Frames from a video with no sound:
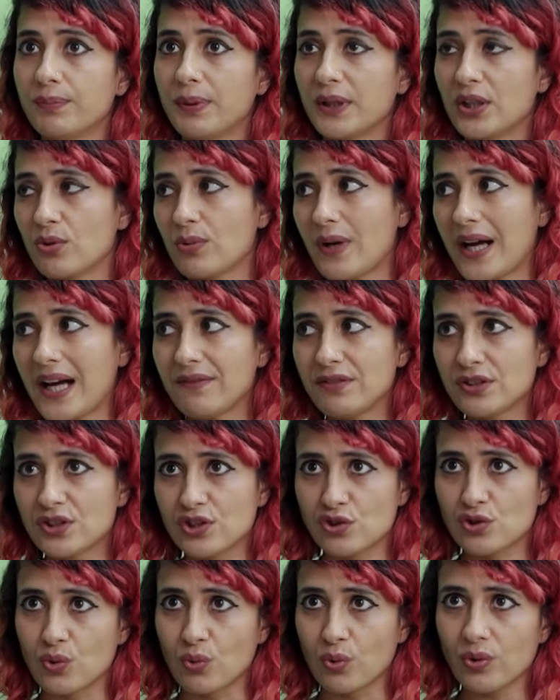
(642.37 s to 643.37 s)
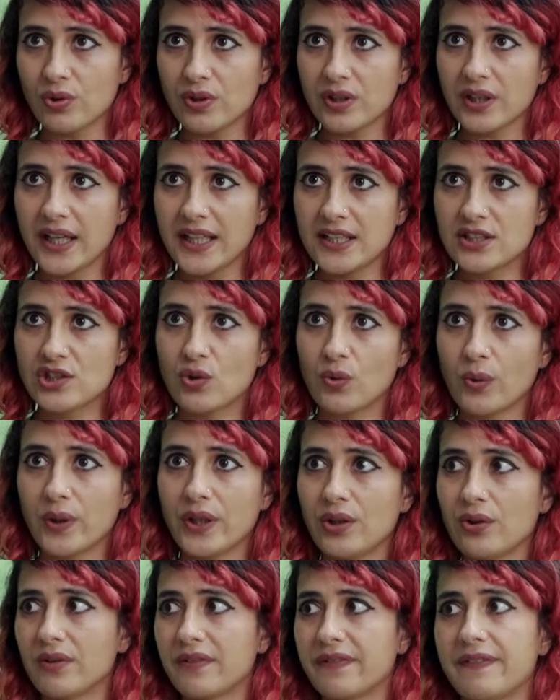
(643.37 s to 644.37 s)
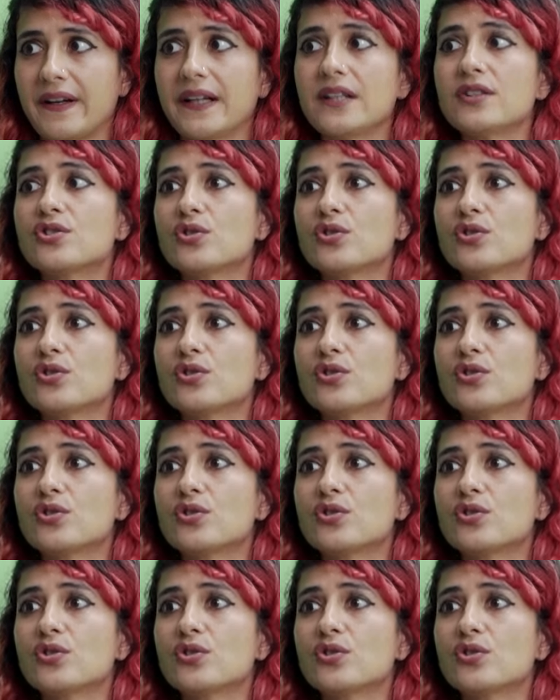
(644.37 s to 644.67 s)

But to mm-hmm. have a store, it's going to offend